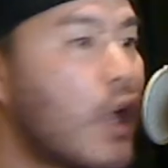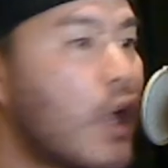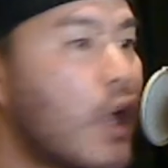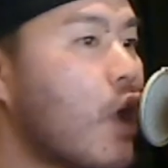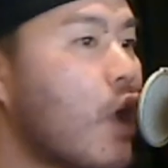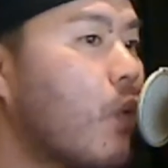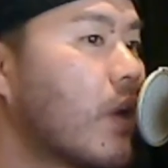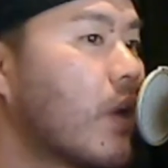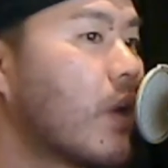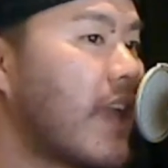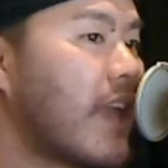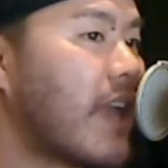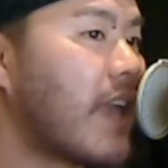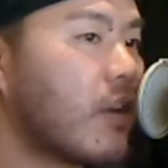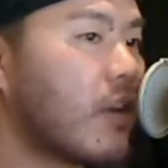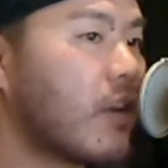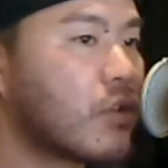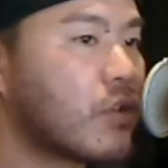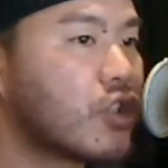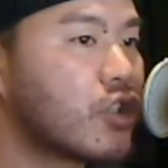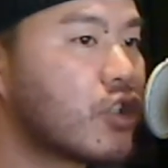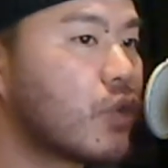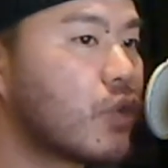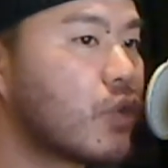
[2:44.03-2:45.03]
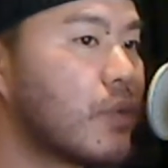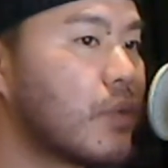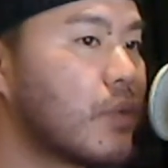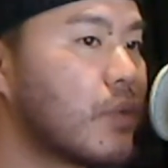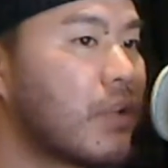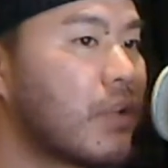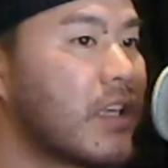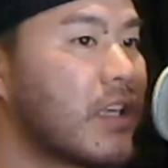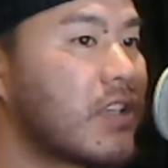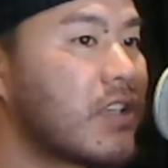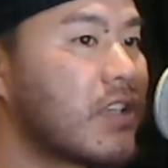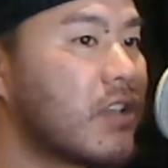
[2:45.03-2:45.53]
What categories should we
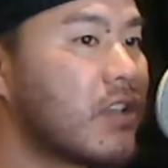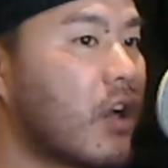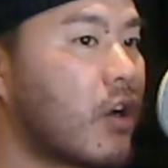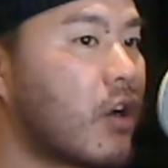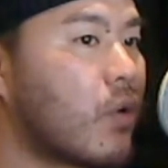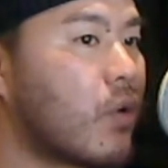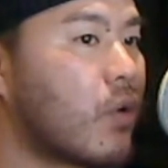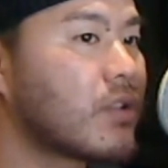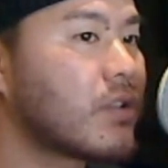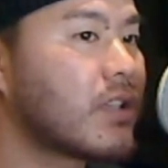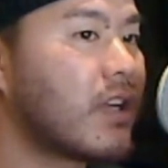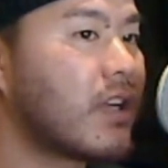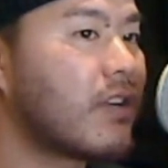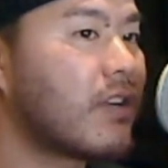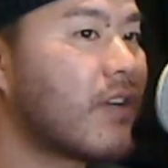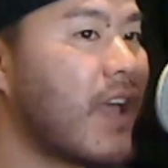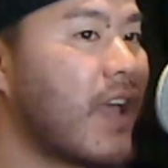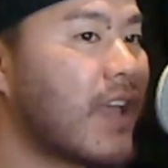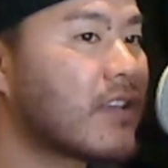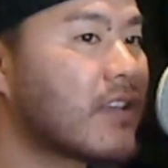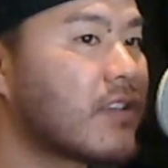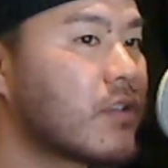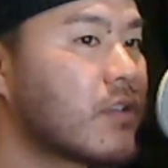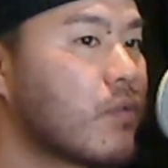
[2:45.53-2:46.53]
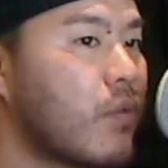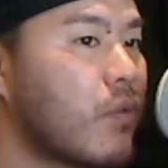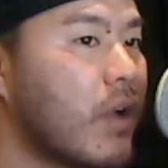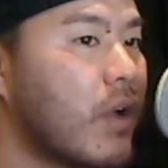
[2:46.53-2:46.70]
place on horizontal axis?